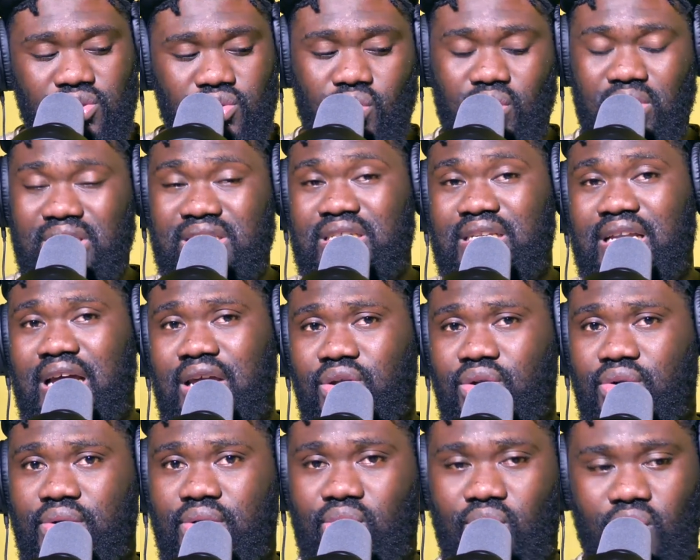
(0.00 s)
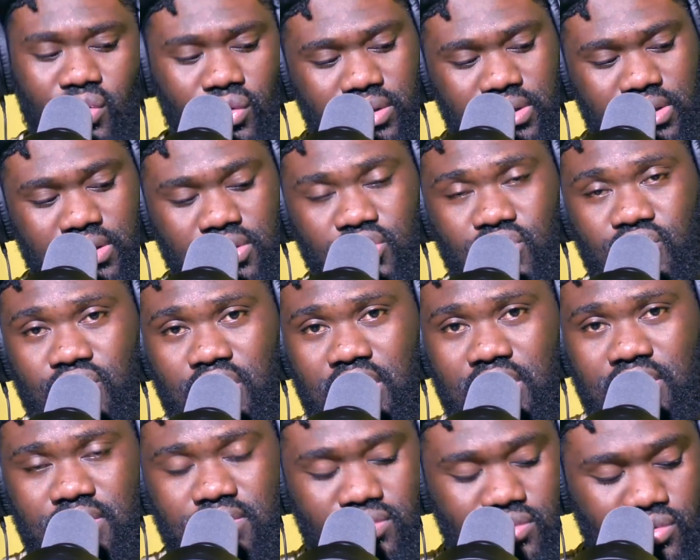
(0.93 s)
So it's either you record
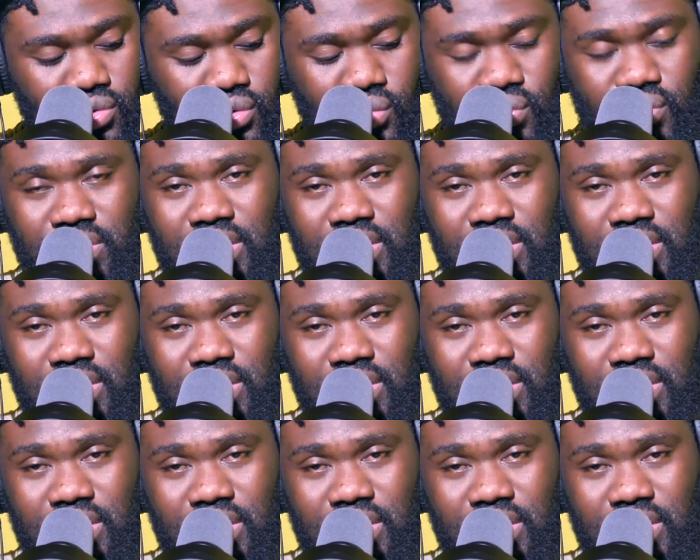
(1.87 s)
straight through